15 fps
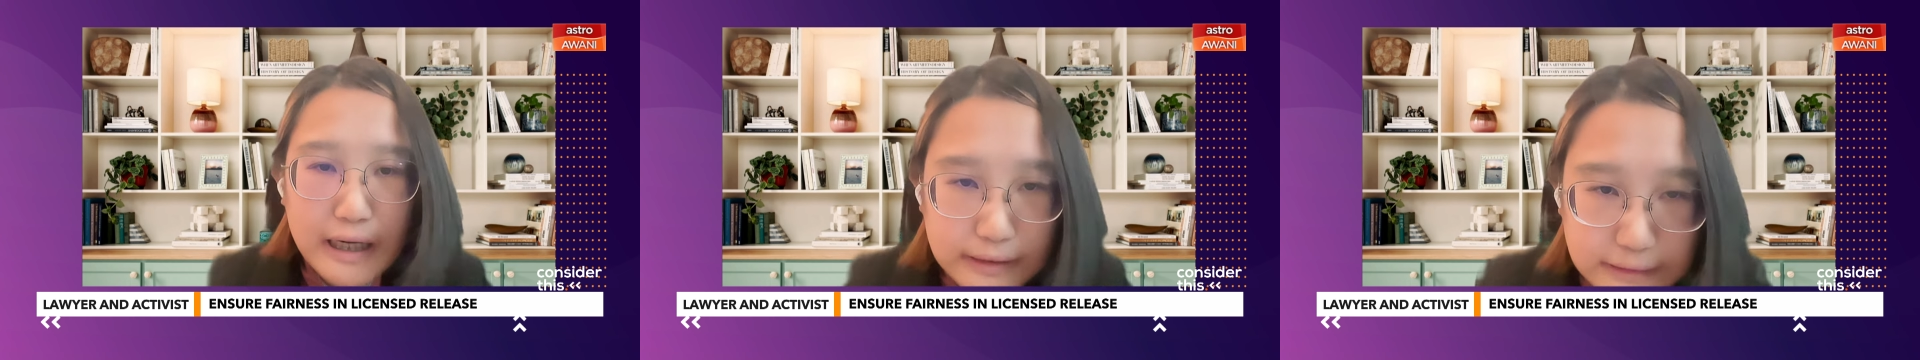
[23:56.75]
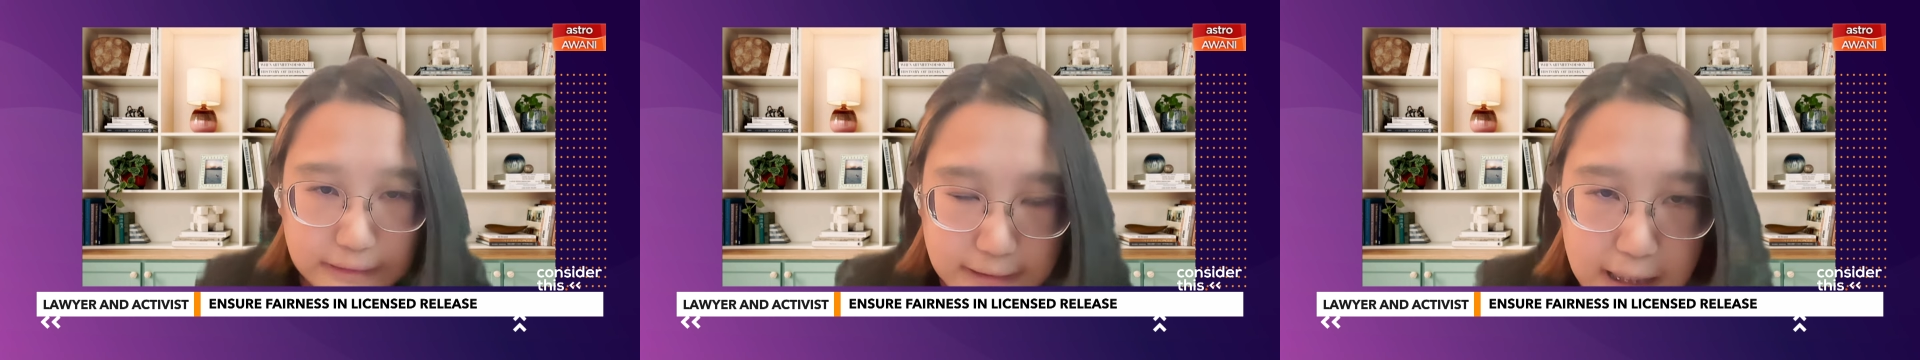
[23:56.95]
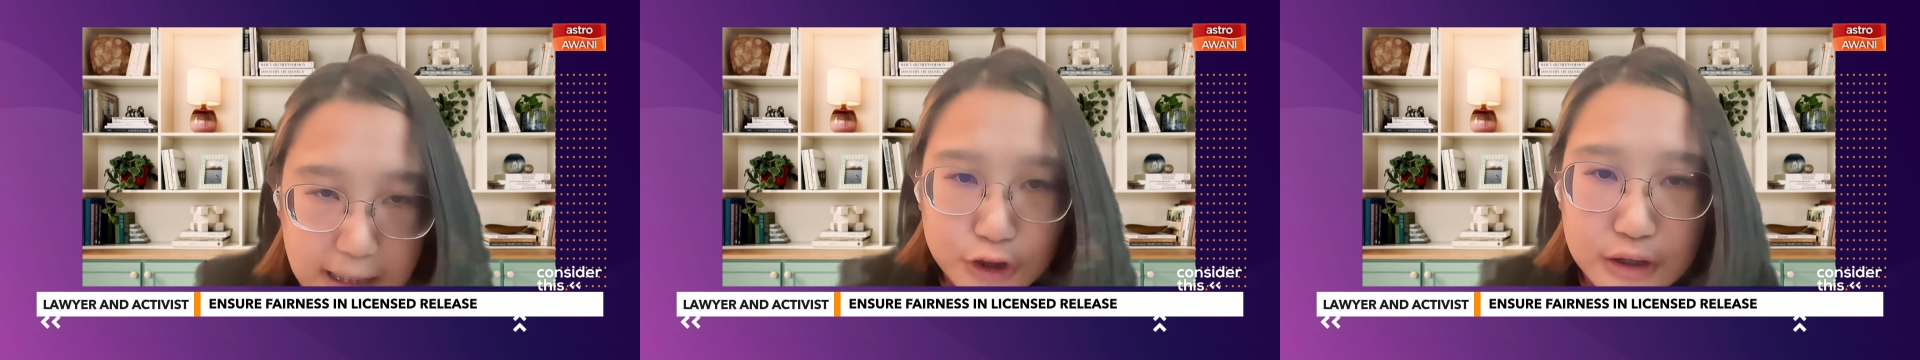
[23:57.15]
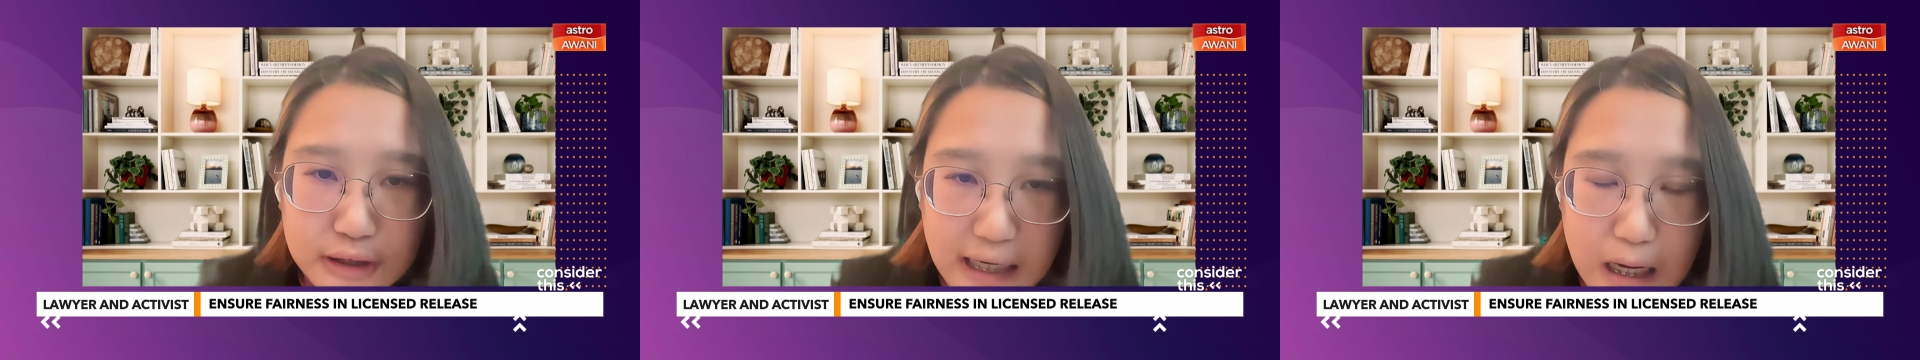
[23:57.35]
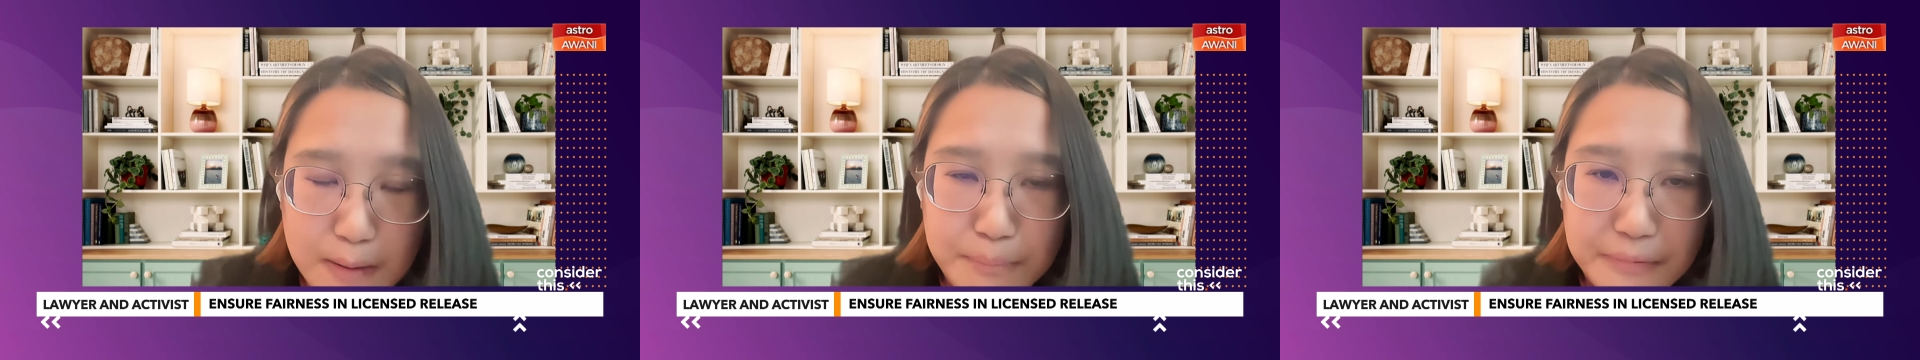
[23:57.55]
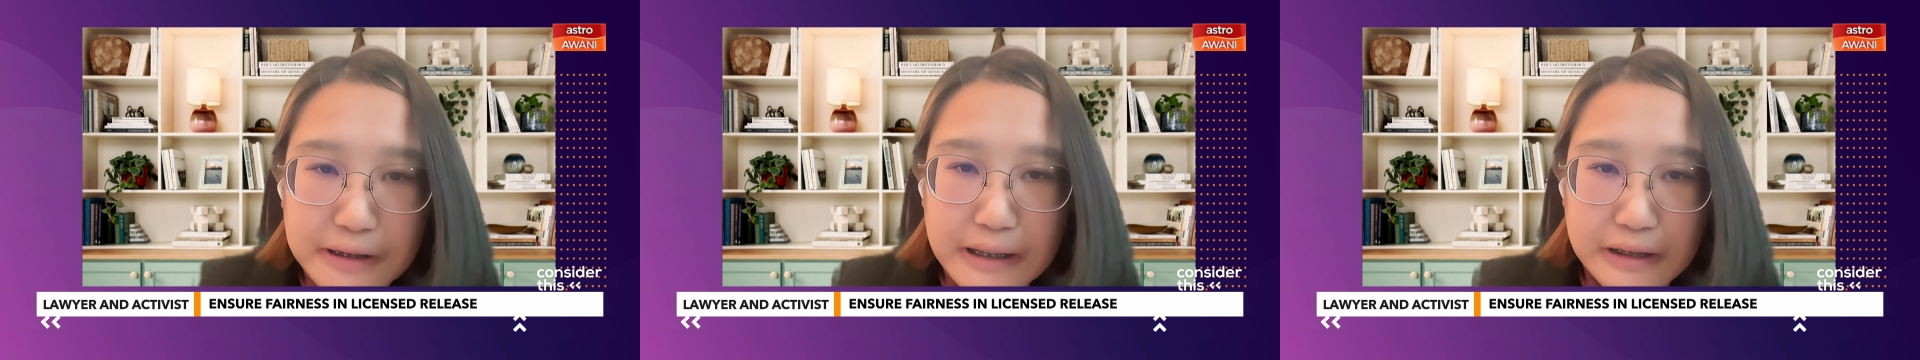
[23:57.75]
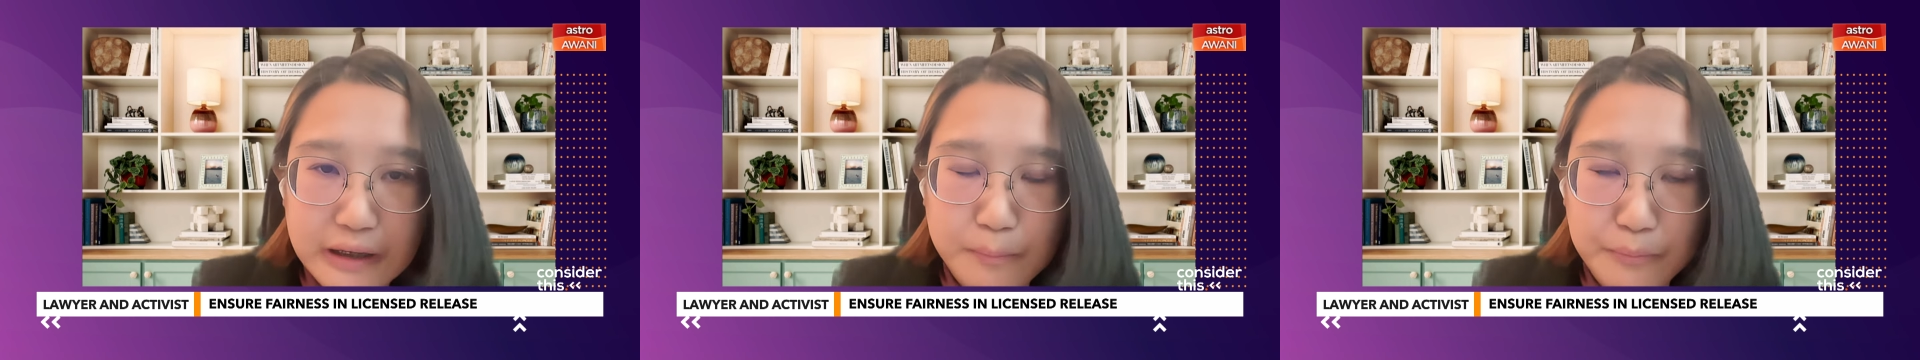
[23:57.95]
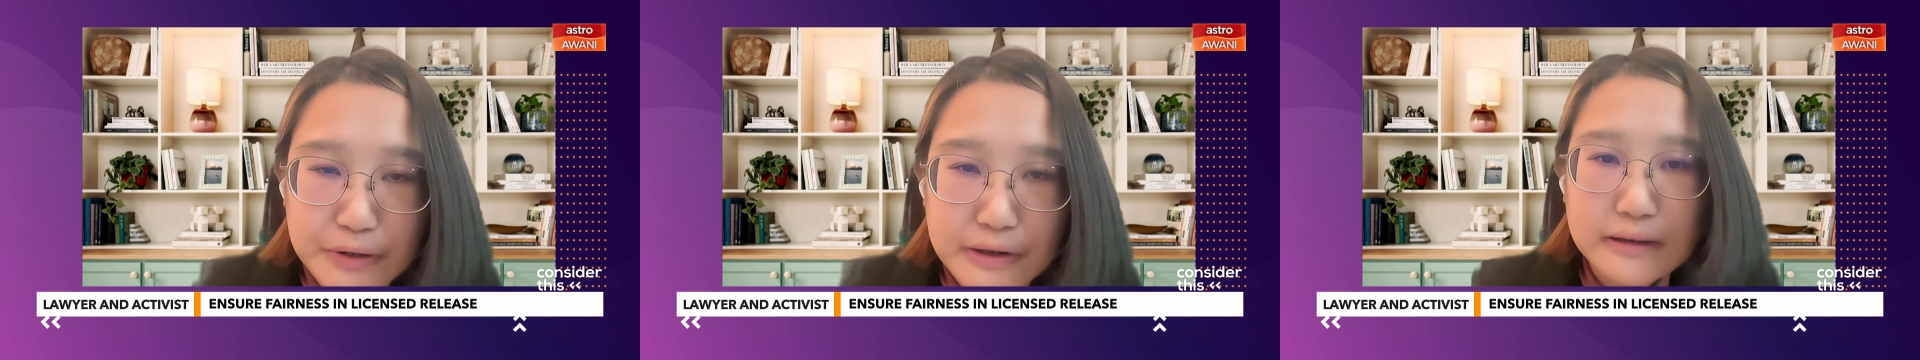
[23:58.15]
is actually happening in
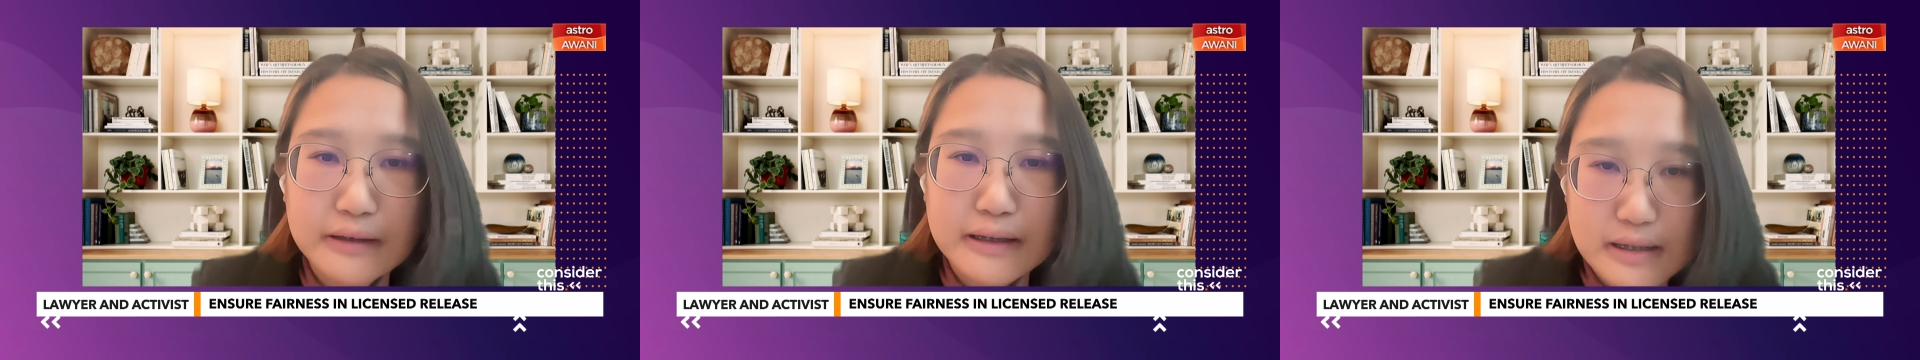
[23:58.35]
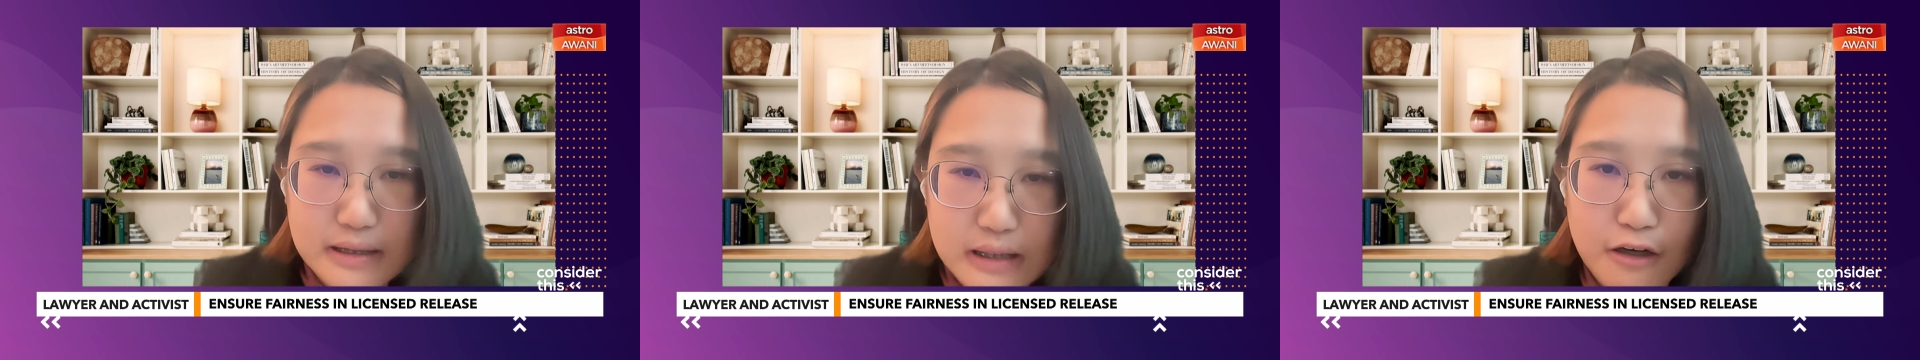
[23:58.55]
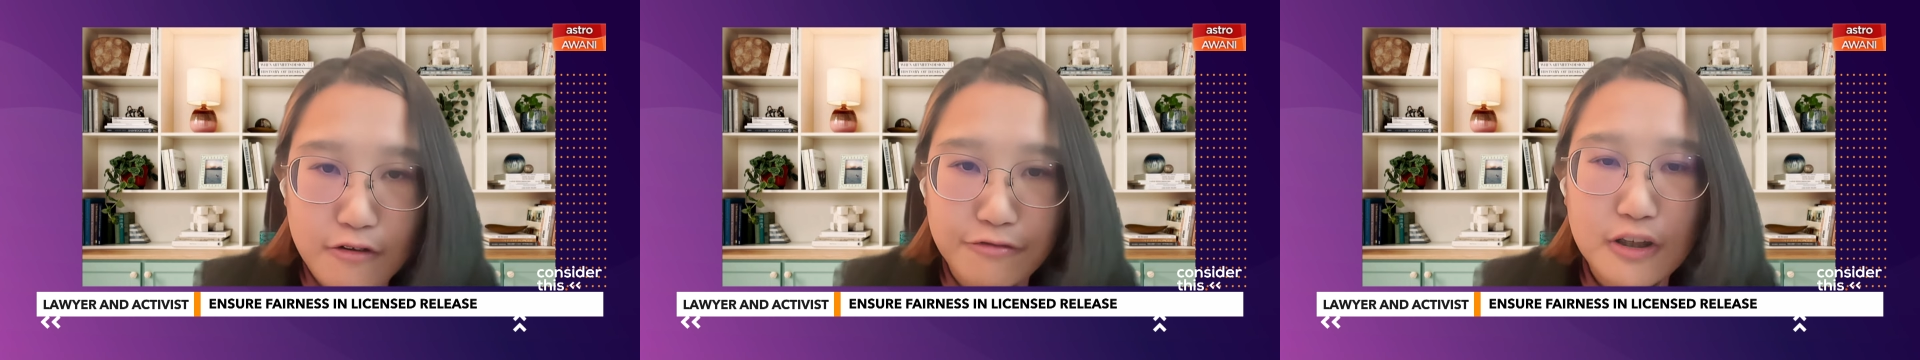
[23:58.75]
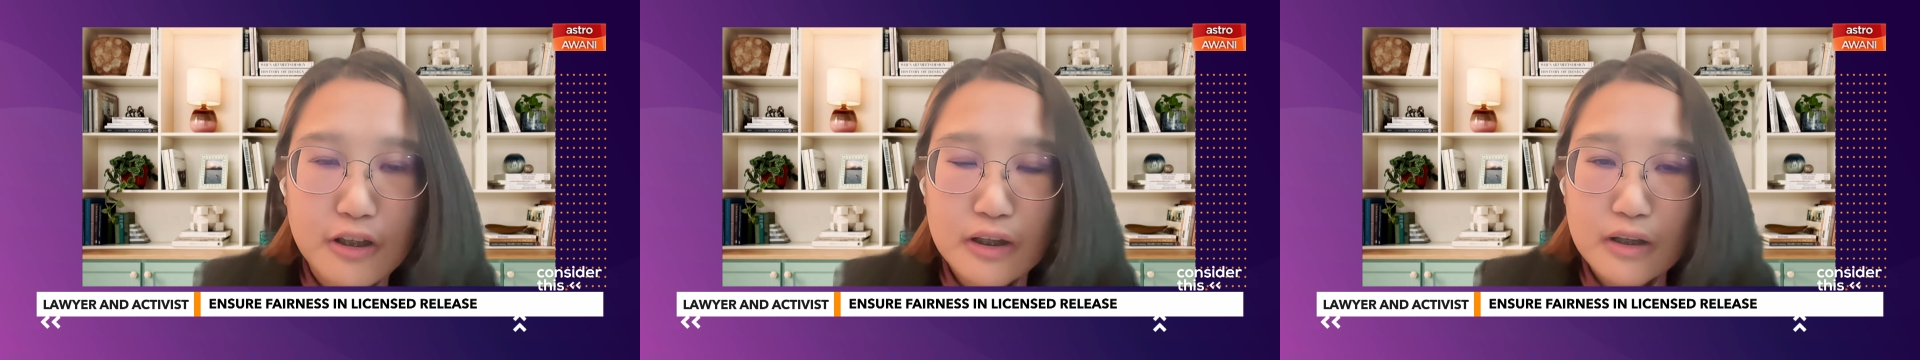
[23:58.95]
the prison itself,